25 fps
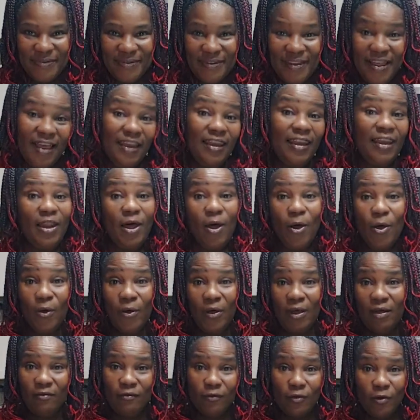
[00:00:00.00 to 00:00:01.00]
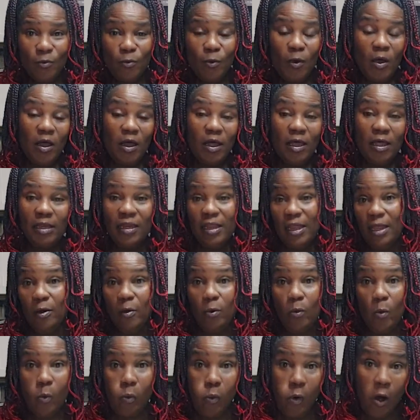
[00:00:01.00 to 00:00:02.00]
Hello everyone
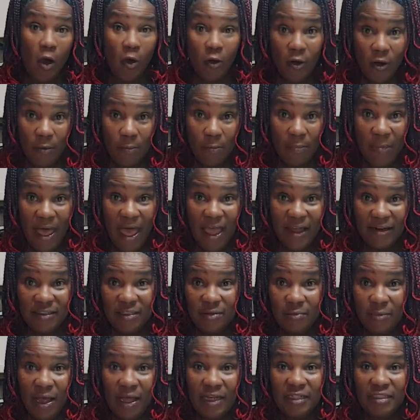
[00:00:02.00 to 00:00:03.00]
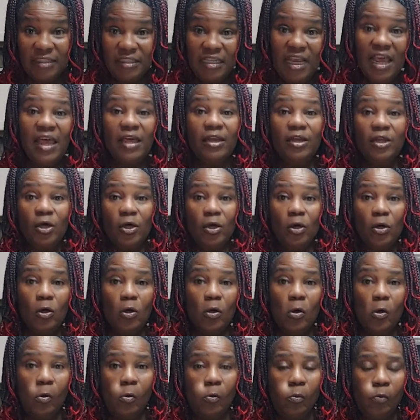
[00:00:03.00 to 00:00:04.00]
and welcome back to my
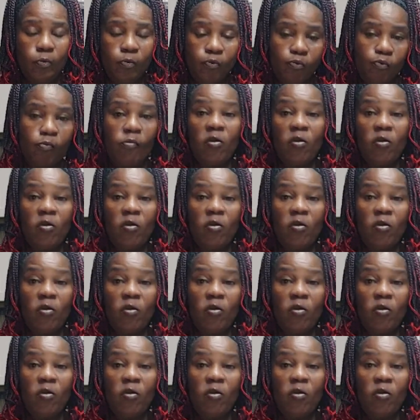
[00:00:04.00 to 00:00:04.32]
channel.